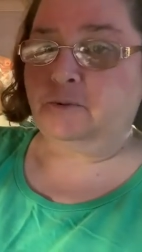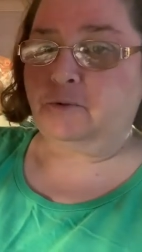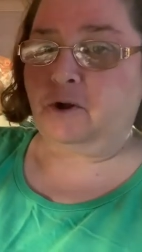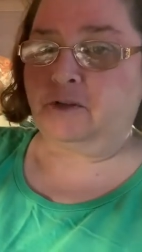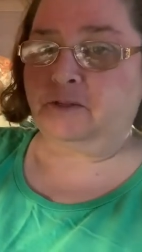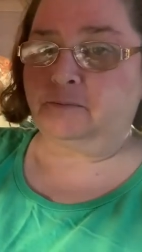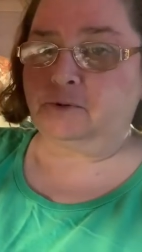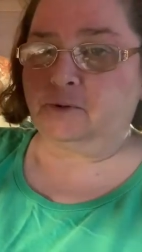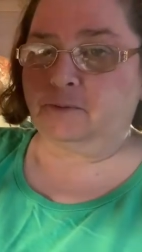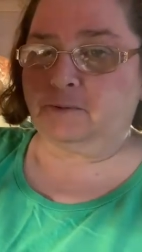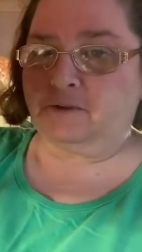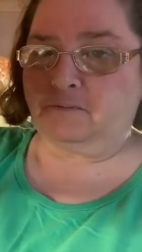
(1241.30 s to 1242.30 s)
broth. I'm doing
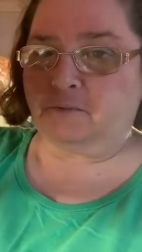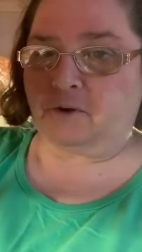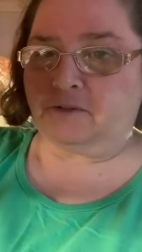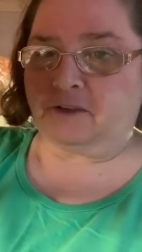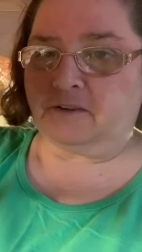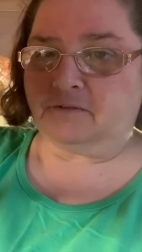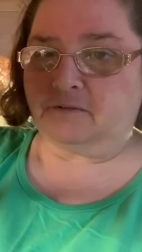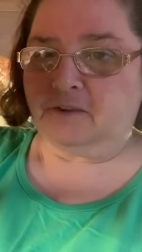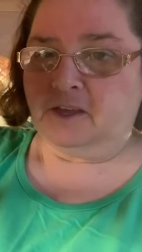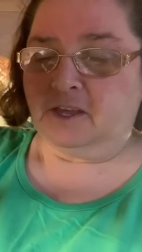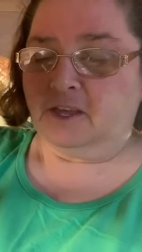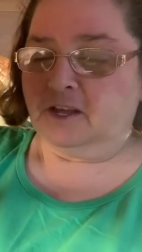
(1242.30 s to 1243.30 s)
beef broth. I have
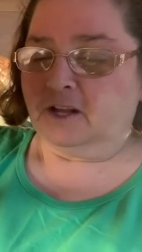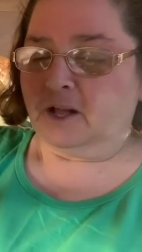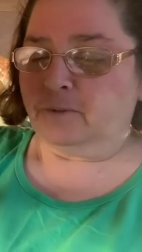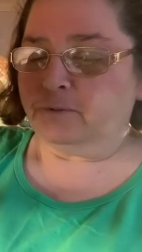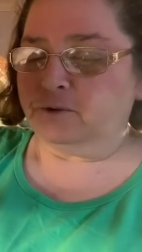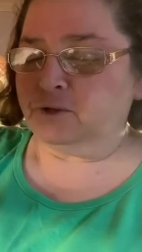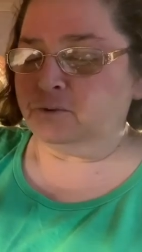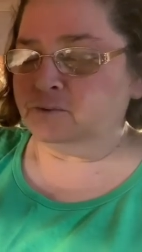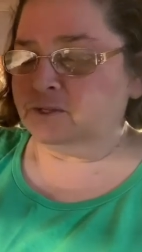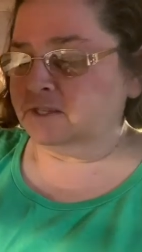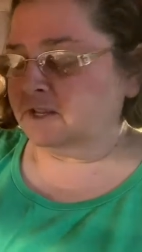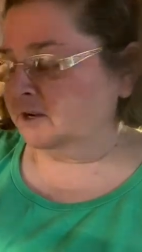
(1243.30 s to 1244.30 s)
a couple cubes
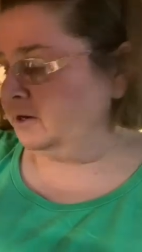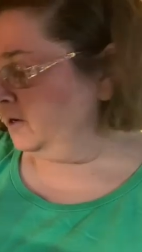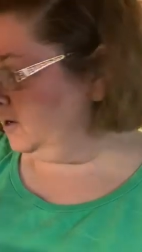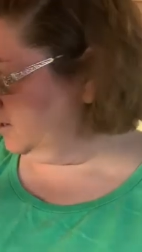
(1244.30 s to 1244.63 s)
in there